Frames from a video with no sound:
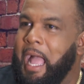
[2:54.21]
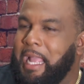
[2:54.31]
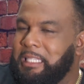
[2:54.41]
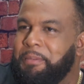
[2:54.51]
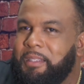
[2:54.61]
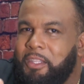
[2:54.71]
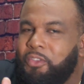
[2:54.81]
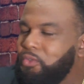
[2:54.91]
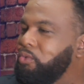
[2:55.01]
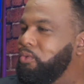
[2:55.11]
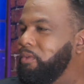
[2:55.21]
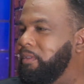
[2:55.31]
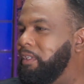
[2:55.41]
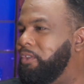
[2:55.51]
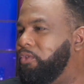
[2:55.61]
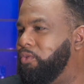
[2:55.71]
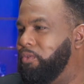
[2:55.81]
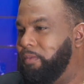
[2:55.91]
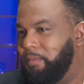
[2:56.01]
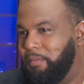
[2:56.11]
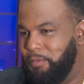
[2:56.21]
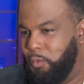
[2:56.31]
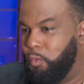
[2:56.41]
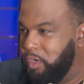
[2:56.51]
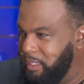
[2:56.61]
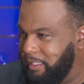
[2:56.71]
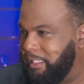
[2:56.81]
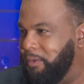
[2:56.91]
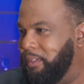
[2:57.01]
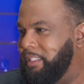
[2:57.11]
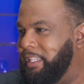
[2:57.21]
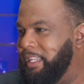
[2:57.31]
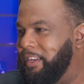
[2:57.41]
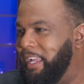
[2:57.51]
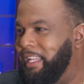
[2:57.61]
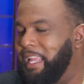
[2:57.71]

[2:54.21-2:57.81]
I speak to two to two worlds, as I would say, right?